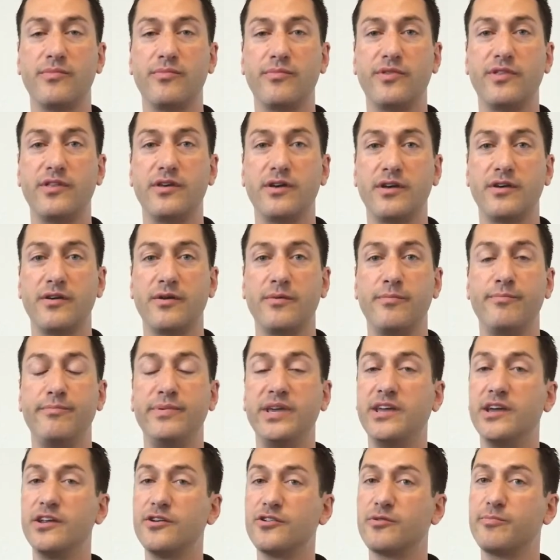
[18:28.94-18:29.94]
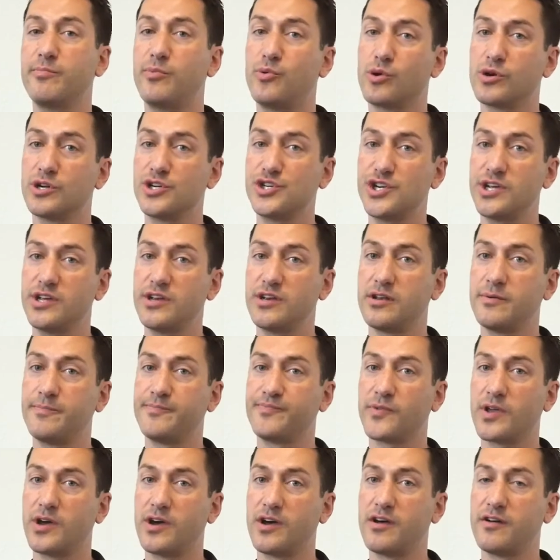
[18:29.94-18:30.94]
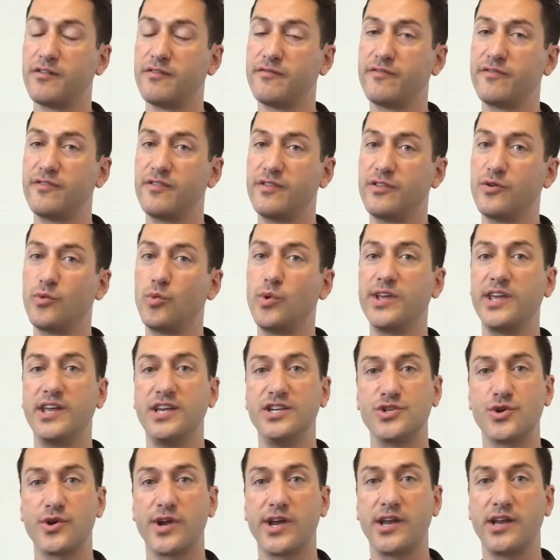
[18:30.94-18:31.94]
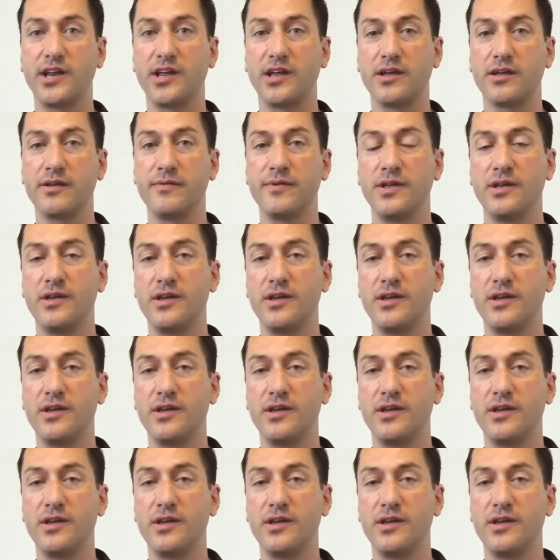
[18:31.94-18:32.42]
the beginner portion of the Wiki training.